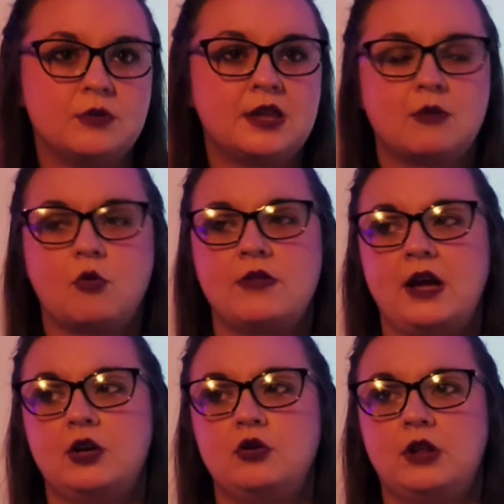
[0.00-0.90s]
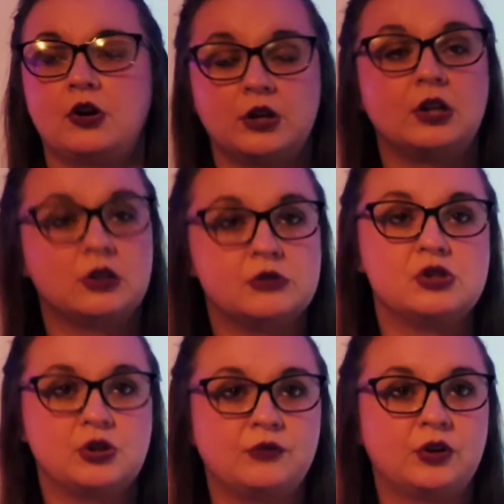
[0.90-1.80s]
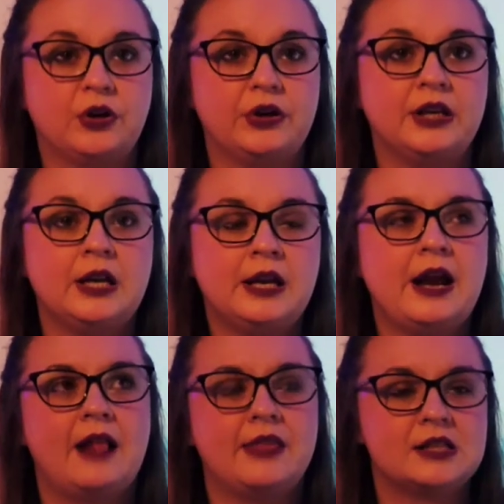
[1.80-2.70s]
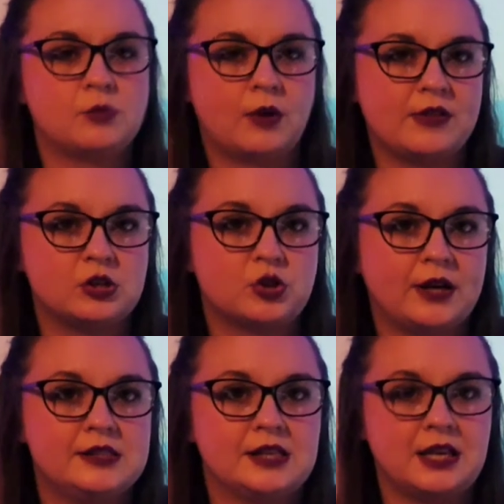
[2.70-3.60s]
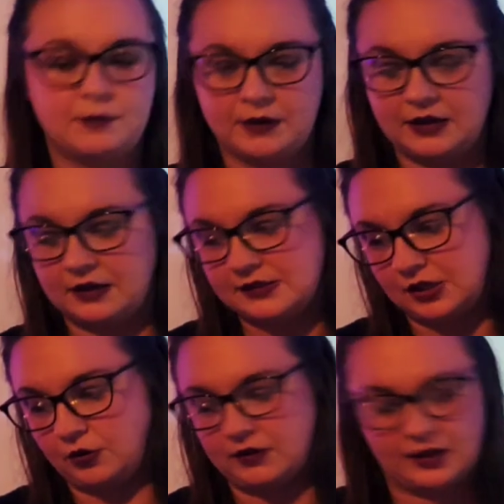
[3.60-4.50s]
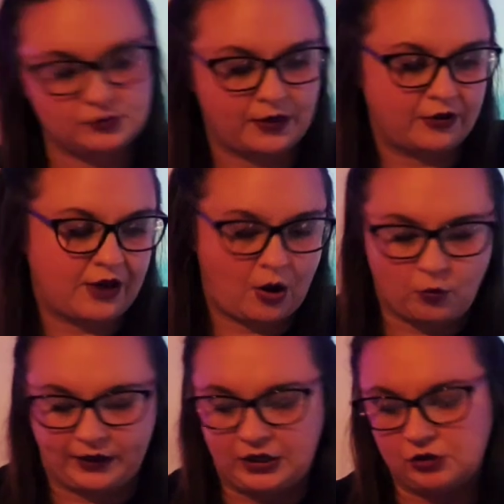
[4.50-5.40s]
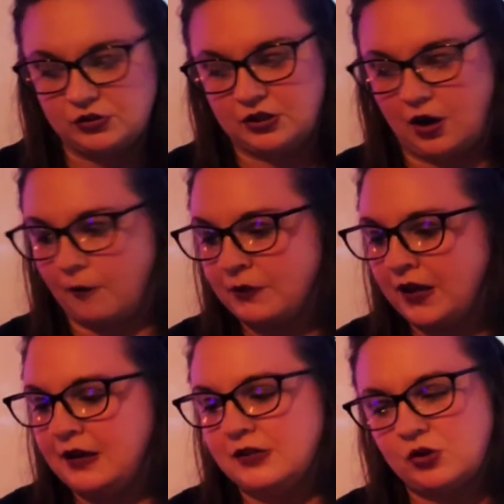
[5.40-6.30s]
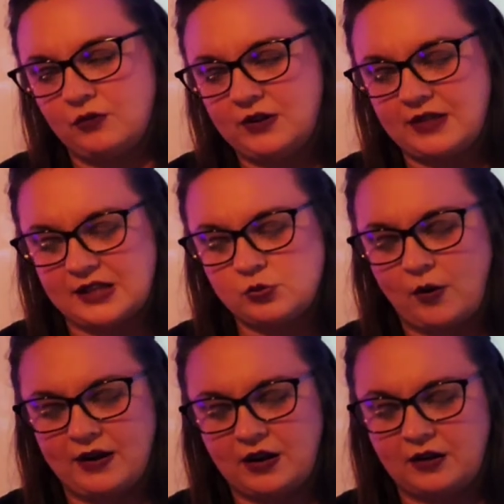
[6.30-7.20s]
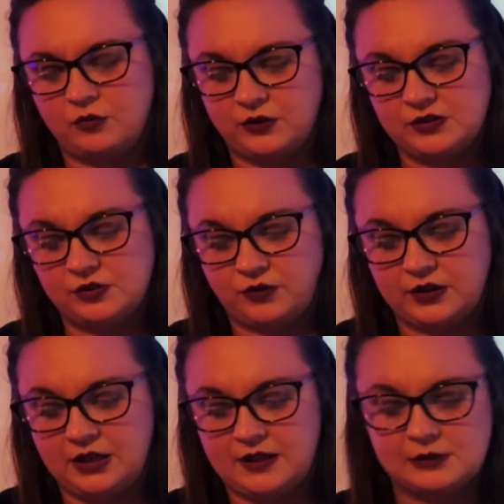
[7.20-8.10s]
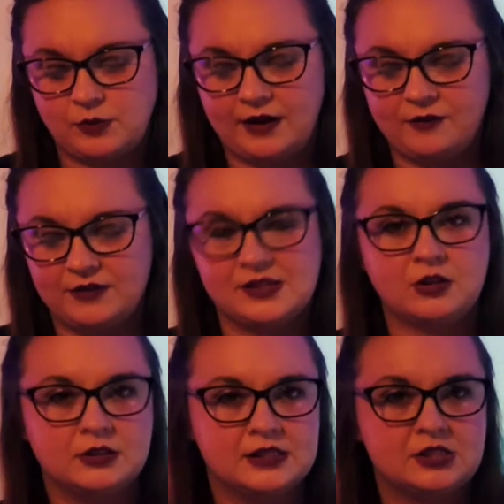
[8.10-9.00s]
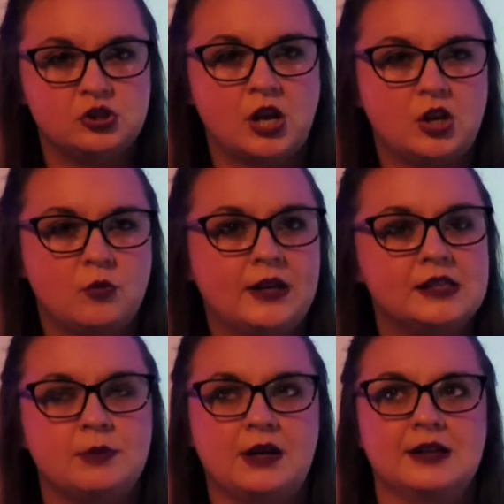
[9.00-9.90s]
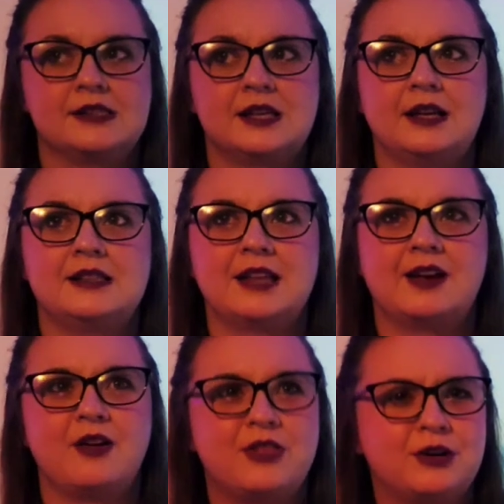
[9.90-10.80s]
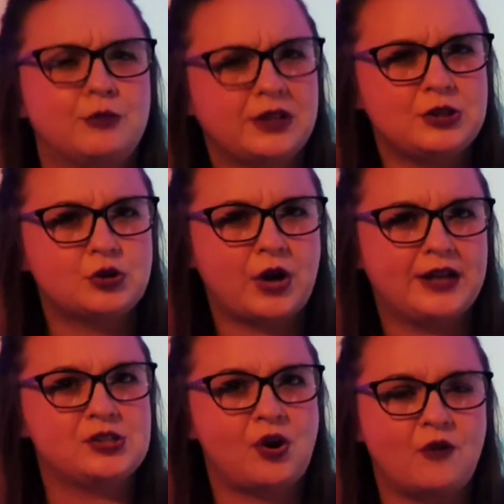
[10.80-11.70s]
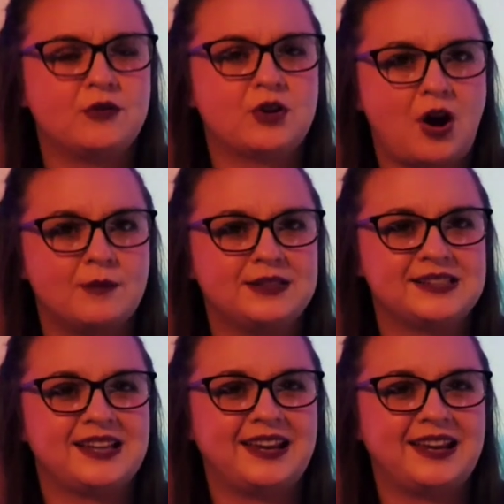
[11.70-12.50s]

or that you, they're going to lose you for good. And that's why they're trying to keep it a secret. That's why they're not wanting you to know. So I feel like that's why it kind of feels funky. That's why it feels a little disingenuous, is because it's like they're really trying to overcompensate